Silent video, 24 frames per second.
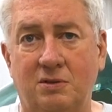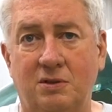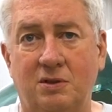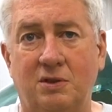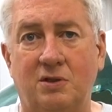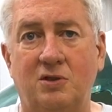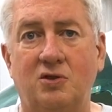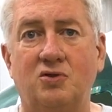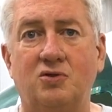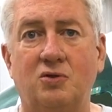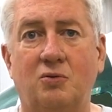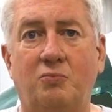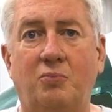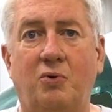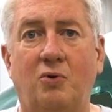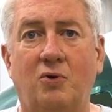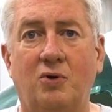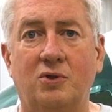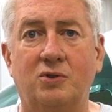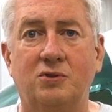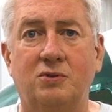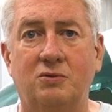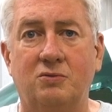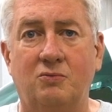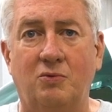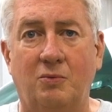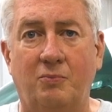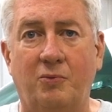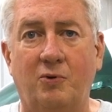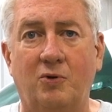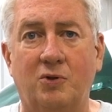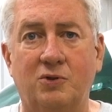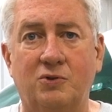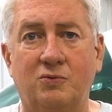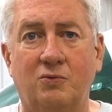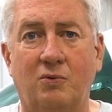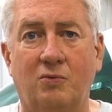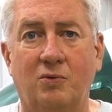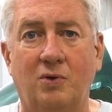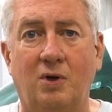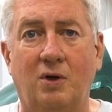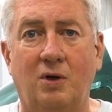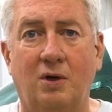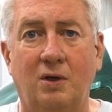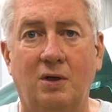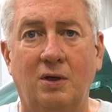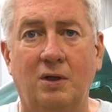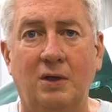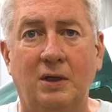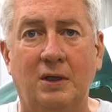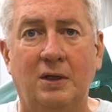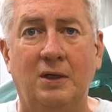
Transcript: the initial reports were wrong.